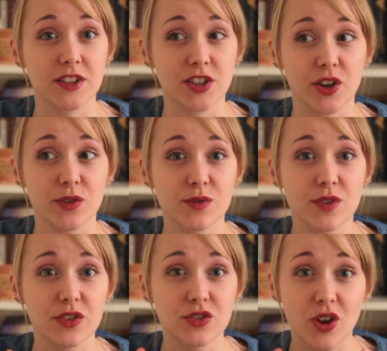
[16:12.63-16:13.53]
You know,
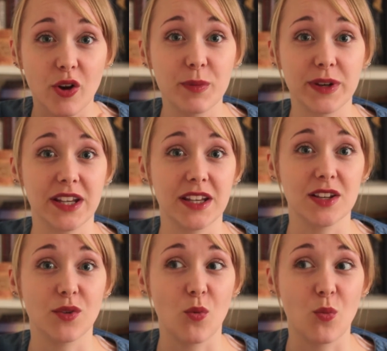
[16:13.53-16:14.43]

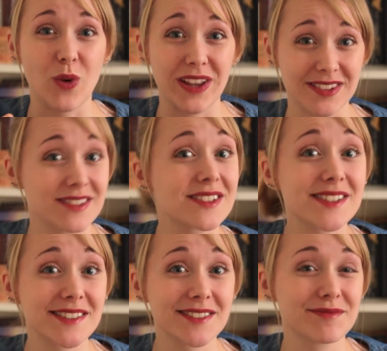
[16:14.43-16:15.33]
nobody
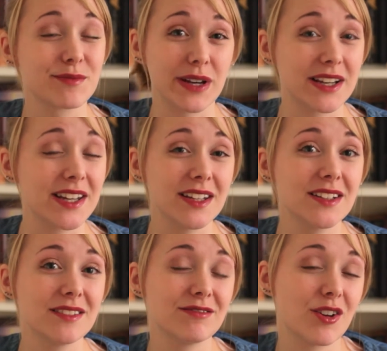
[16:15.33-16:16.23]
wins,
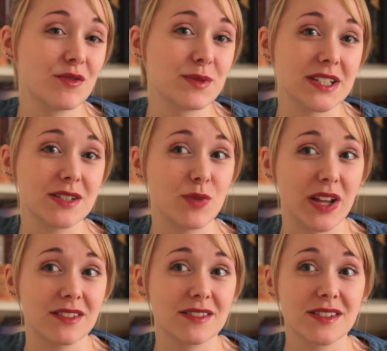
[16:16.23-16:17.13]
really. Nobody
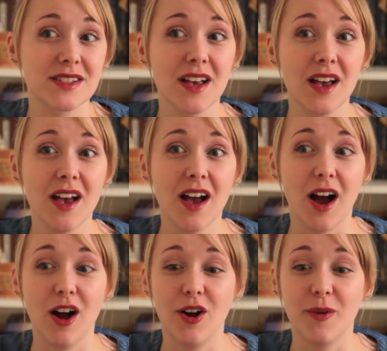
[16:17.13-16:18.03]
wins.
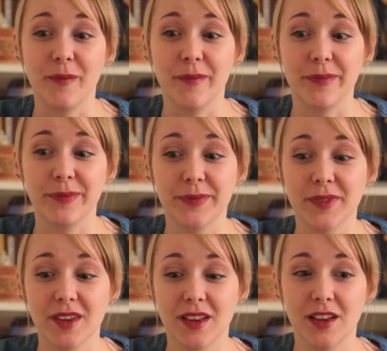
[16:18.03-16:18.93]

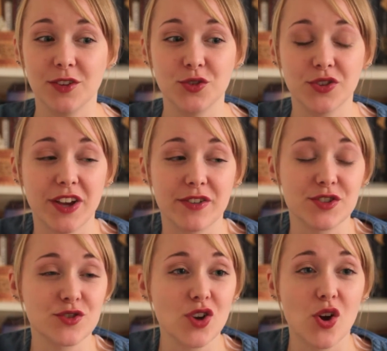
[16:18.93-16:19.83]
There is
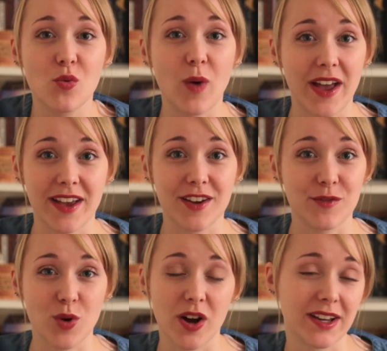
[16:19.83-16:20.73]
no way
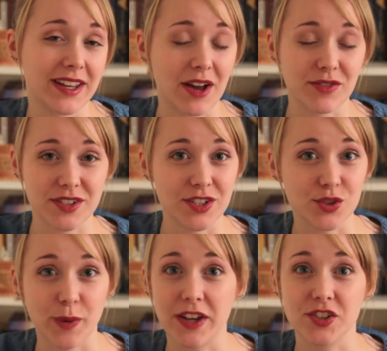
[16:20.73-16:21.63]
of working out the
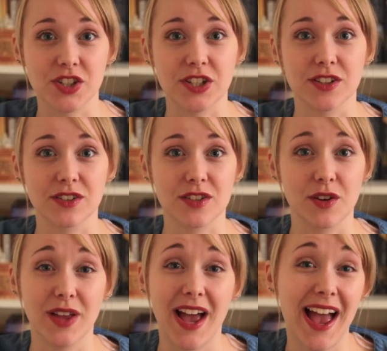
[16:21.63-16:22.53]
situation so
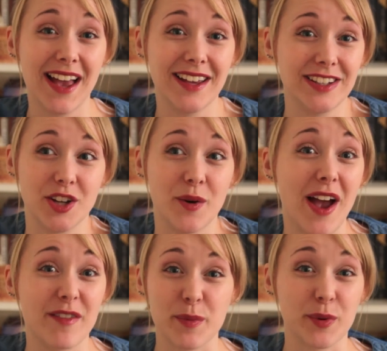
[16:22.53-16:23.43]
that, you know,
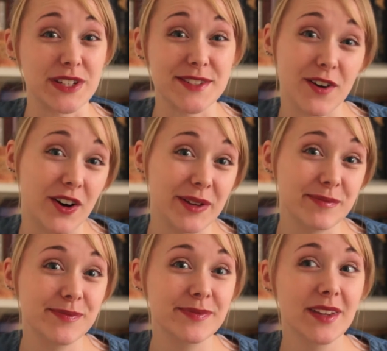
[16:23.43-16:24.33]
everybody's fine.